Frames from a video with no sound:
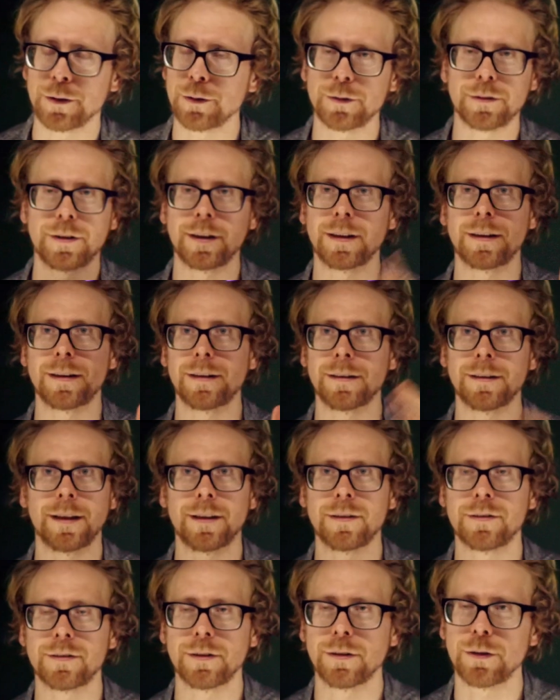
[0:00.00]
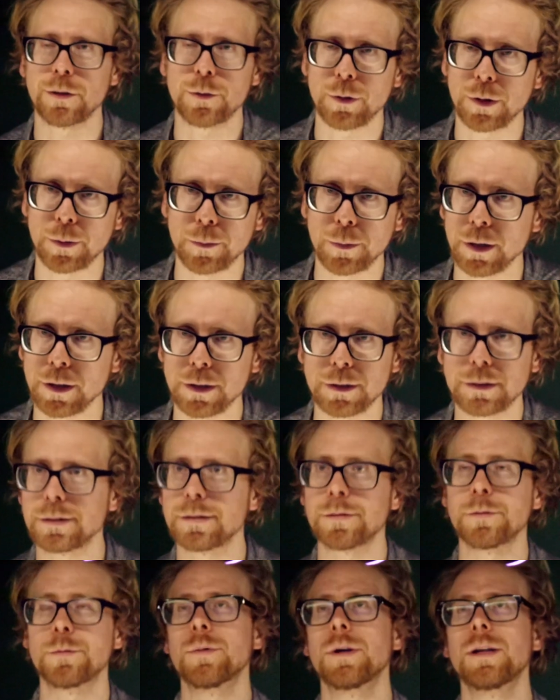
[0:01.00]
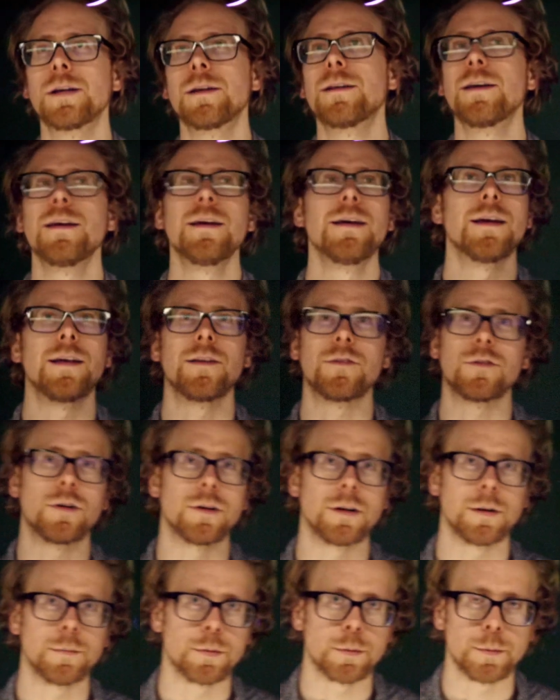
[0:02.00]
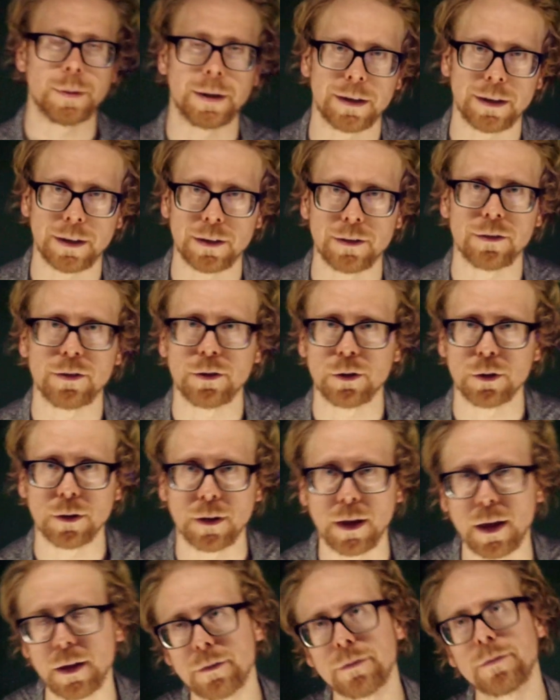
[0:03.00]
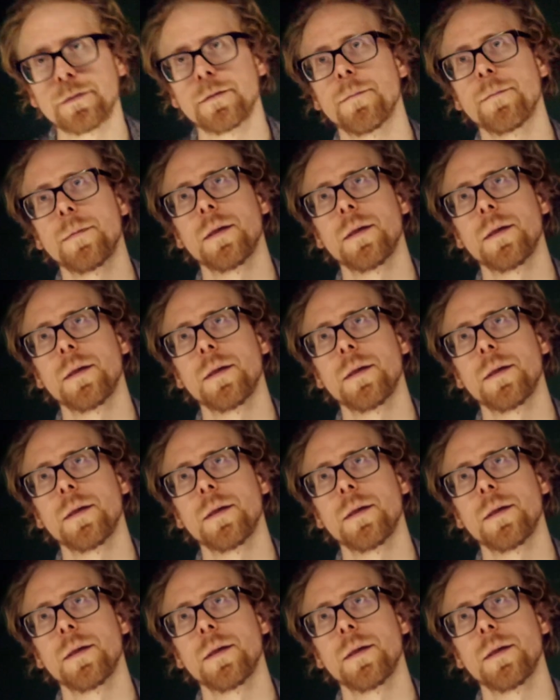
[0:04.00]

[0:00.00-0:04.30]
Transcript: It'll take you less than 3 minutes to read and start implementing into your life.